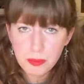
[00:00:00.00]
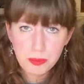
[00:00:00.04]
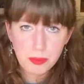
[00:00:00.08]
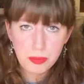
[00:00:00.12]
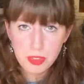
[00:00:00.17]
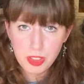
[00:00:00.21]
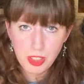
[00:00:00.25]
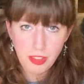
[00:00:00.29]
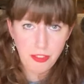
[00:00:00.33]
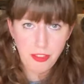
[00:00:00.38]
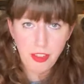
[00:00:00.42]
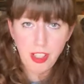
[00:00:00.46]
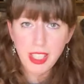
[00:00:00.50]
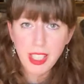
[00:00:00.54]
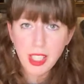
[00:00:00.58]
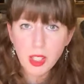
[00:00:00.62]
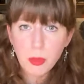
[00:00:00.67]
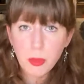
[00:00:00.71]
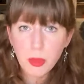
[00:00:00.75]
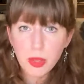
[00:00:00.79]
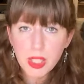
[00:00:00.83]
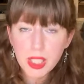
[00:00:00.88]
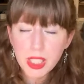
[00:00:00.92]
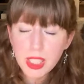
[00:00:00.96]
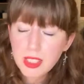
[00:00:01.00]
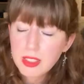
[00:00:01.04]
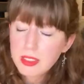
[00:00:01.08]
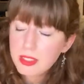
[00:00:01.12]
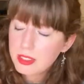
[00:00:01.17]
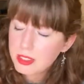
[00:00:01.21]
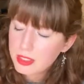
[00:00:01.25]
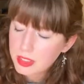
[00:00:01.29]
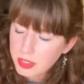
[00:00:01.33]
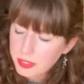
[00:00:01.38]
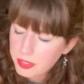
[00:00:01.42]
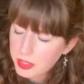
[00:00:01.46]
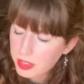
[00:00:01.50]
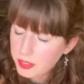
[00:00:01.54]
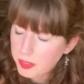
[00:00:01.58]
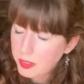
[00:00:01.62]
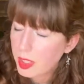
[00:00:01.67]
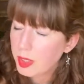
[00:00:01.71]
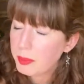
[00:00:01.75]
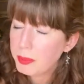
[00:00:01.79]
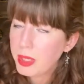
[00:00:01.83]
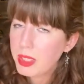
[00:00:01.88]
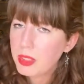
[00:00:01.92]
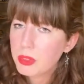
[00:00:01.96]
to find out what it is, even if
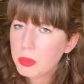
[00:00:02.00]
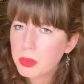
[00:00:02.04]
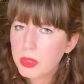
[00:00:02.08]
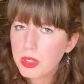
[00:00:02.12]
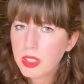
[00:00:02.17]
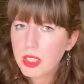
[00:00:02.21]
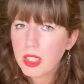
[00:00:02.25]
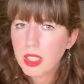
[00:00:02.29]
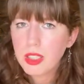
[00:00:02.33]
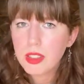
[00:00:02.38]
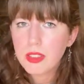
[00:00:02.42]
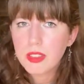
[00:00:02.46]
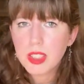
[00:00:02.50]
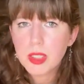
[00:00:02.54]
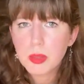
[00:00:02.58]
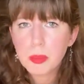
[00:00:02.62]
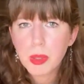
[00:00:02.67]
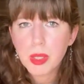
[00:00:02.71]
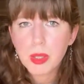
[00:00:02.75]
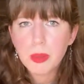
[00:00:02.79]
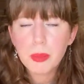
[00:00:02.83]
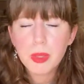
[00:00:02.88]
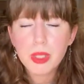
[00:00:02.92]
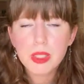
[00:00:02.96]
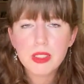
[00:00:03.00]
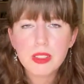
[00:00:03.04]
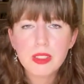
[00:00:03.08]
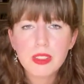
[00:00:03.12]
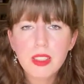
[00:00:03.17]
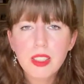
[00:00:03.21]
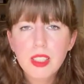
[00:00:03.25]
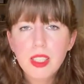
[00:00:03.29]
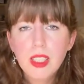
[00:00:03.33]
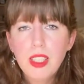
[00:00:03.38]
that means one of the other experiments